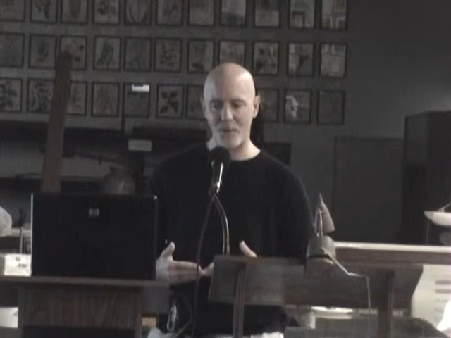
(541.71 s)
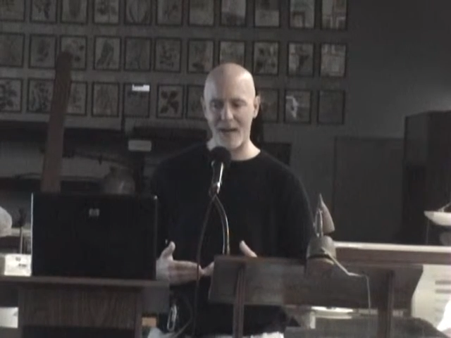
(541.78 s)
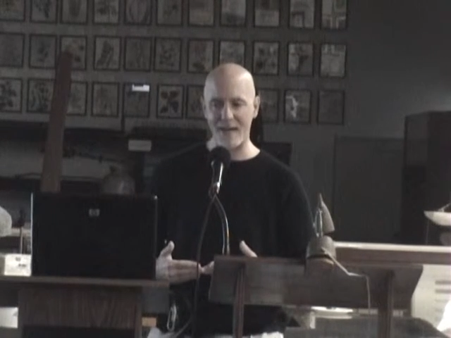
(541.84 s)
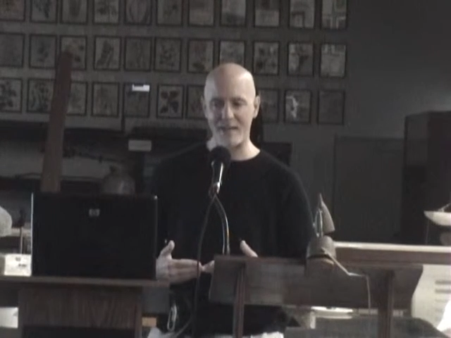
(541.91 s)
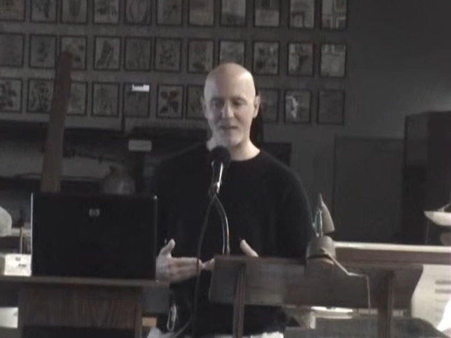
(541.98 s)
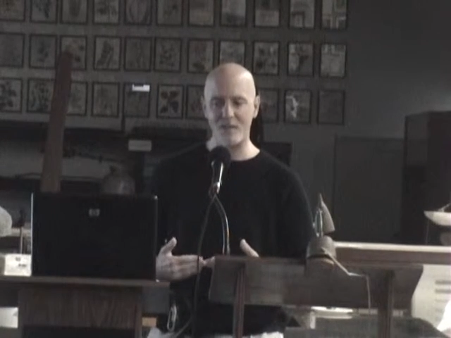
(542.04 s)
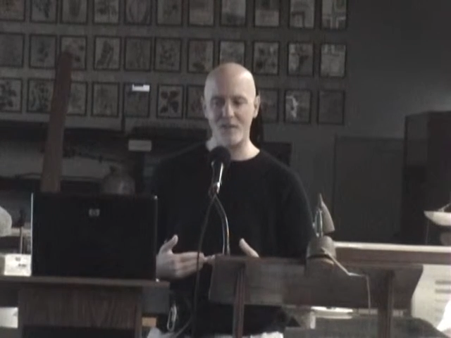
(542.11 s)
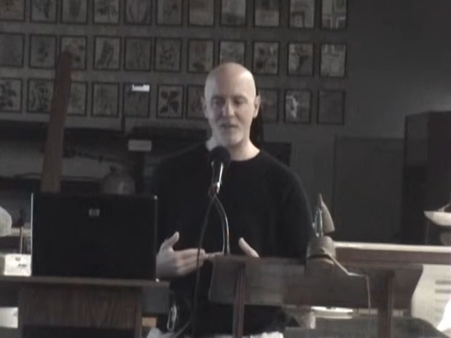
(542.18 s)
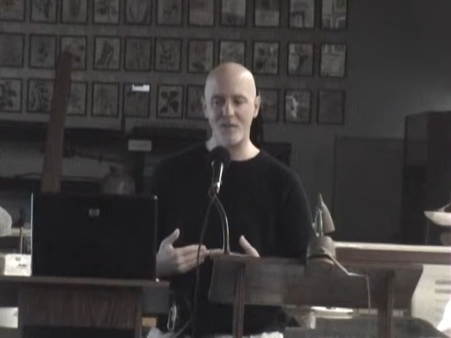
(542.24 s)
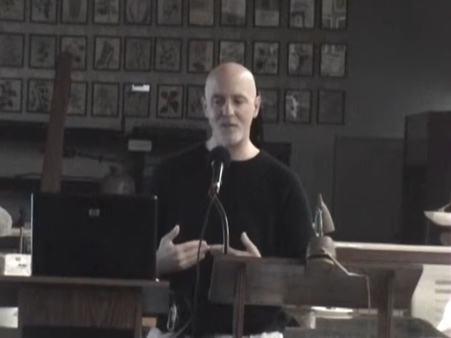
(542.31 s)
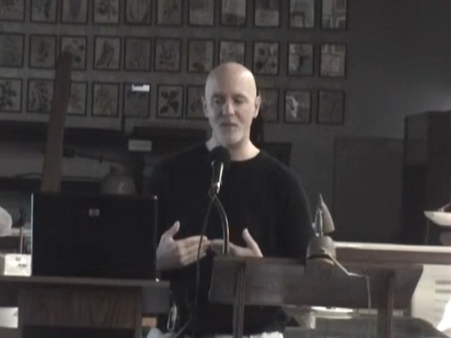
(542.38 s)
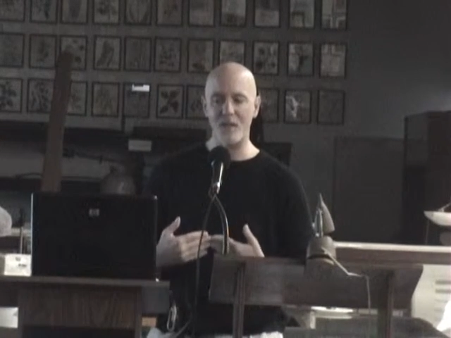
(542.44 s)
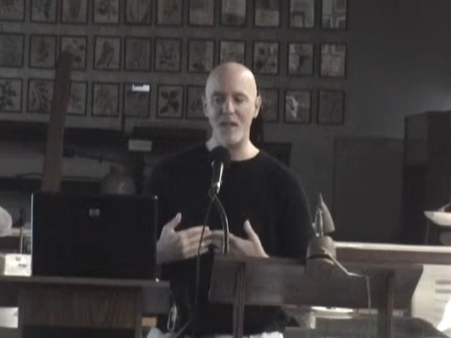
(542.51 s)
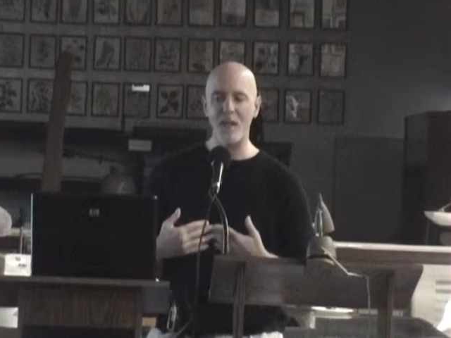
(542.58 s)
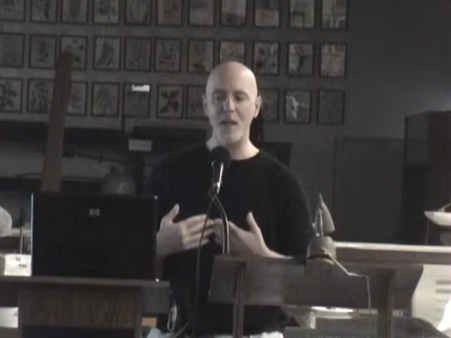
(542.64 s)

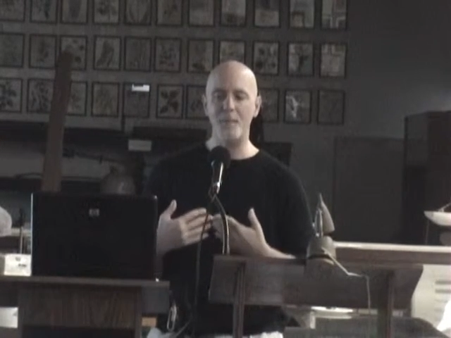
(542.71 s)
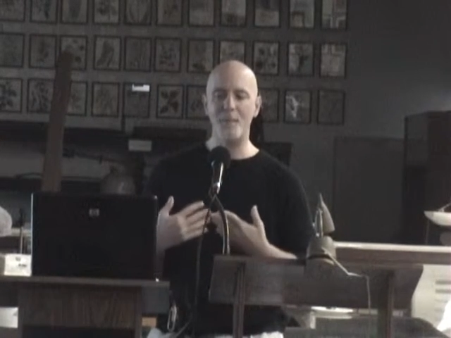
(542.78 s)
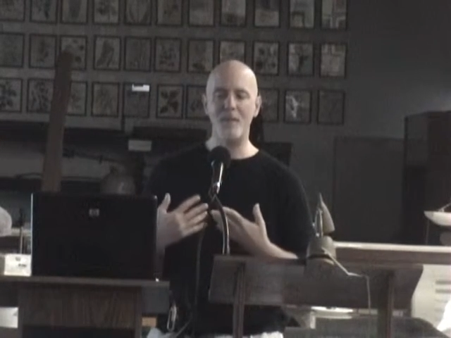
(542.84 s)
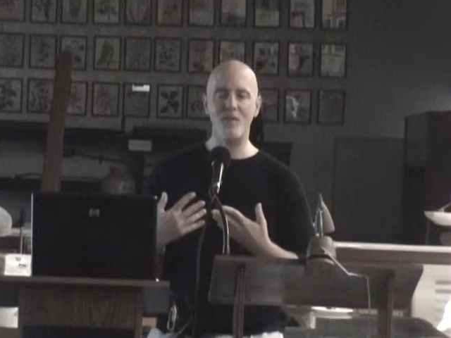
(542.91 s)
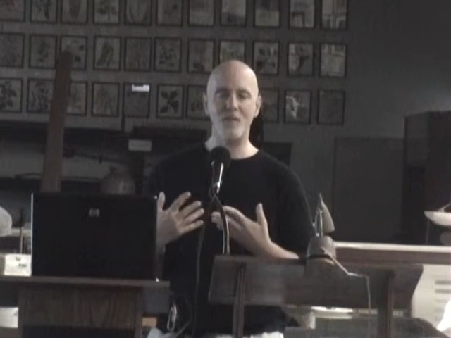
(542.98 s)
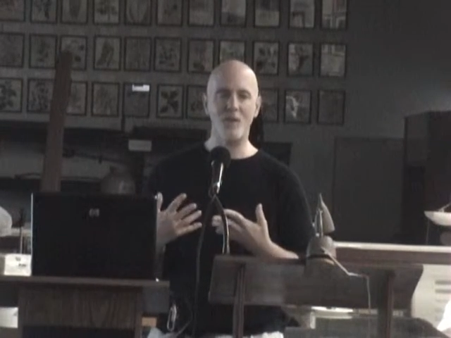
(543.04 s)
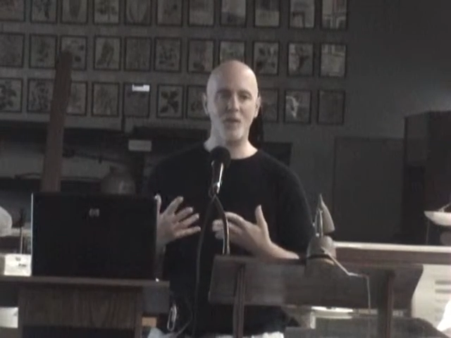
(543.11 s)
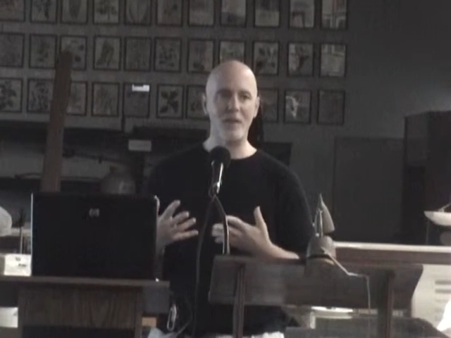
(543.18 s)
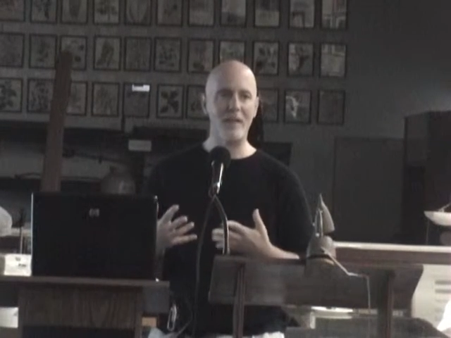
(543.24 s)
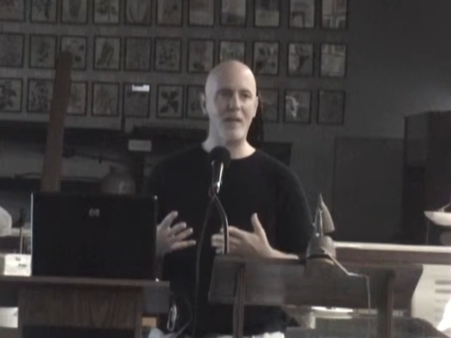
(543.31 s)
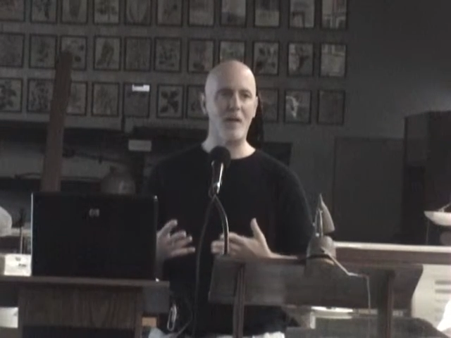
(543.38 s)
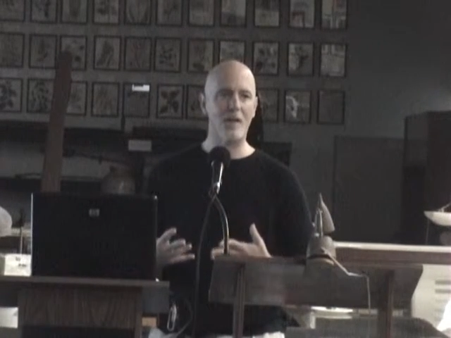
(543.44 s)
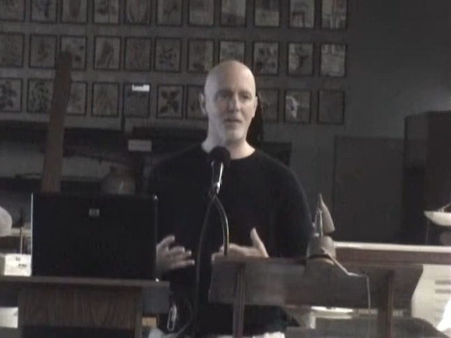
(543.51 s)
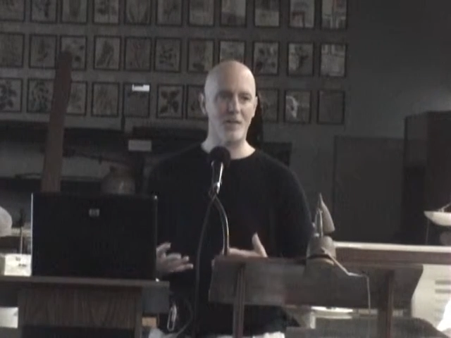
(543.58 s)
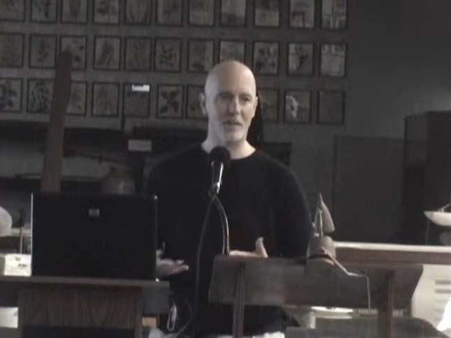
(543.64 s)
practices, but certainly
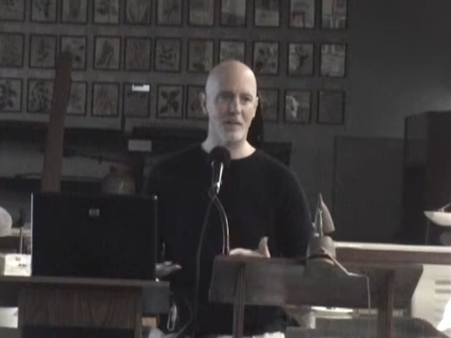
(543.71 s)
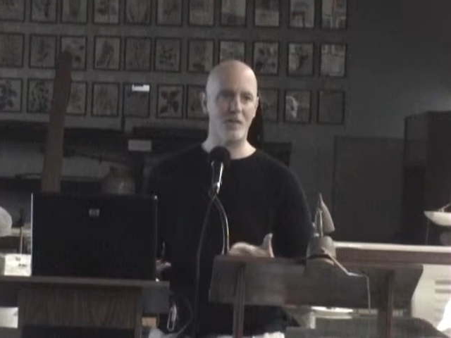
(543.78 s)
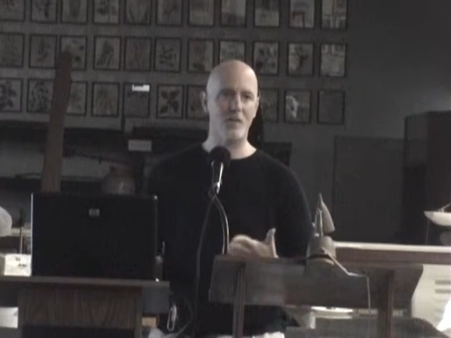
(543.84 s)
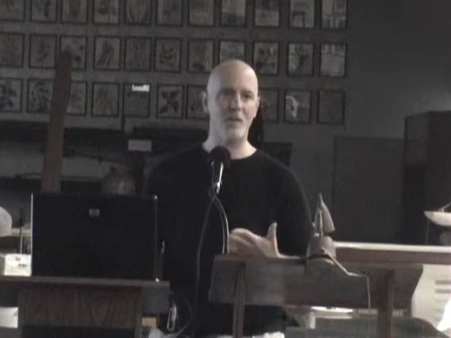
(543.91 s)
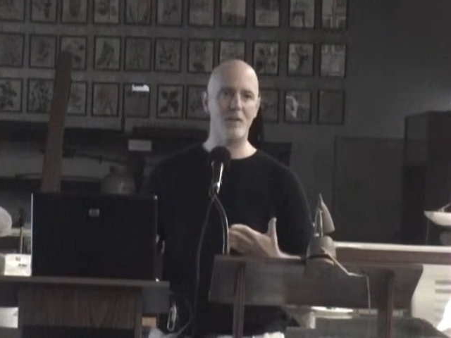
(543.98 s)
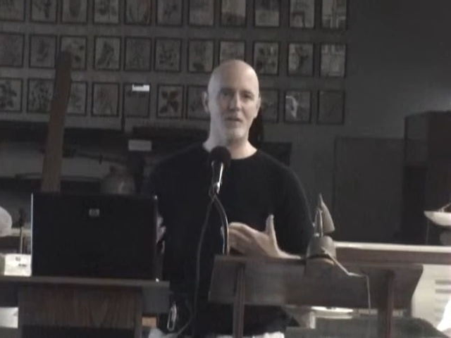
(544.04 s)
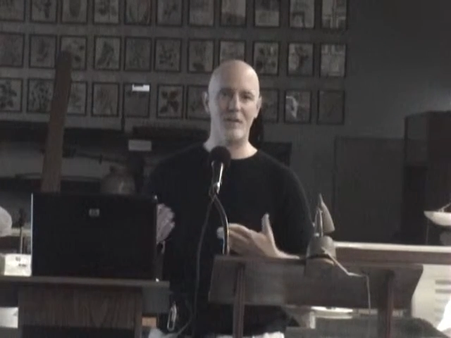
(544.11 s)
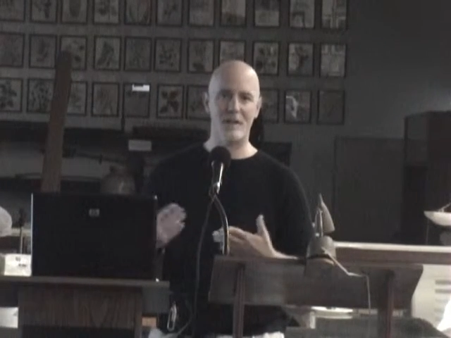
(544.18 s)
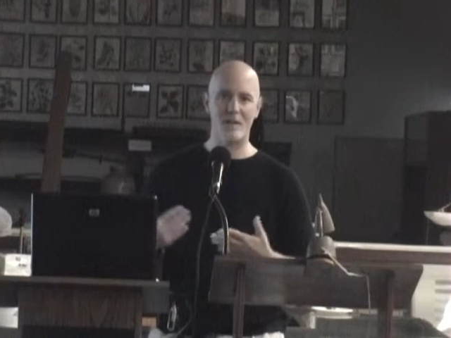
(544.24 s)
it also gives a good